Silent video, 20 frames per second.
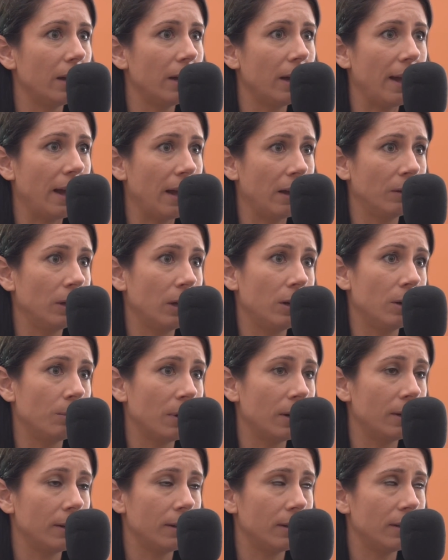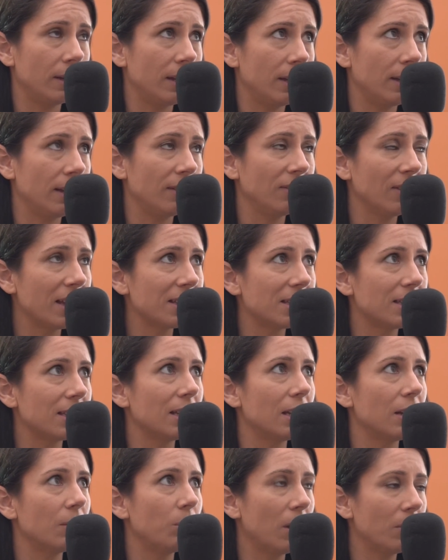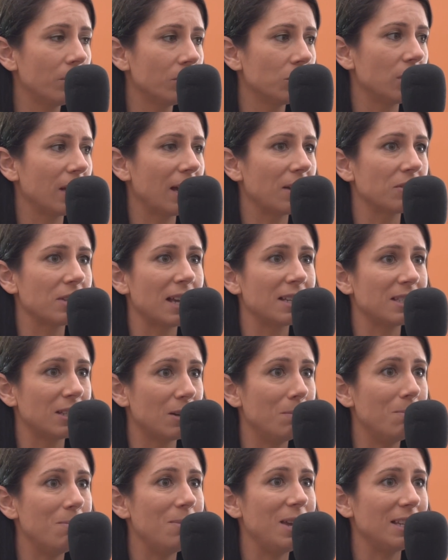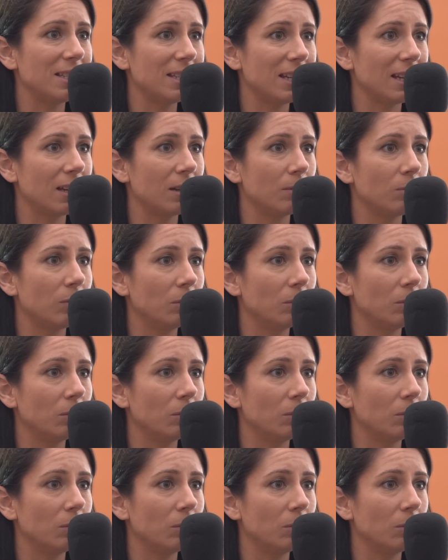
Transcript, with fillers: Uh, an, uh, unless a publishing house has an amazing